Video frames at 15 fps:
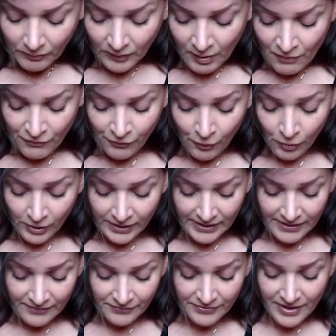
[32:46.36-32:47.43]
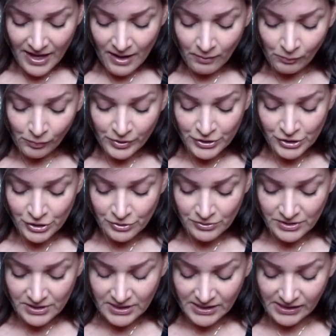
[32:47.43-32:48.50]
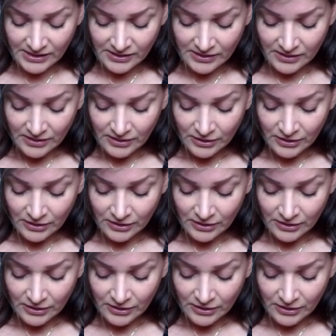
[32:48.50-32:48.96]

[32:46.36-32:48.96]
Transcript: For if that which you seek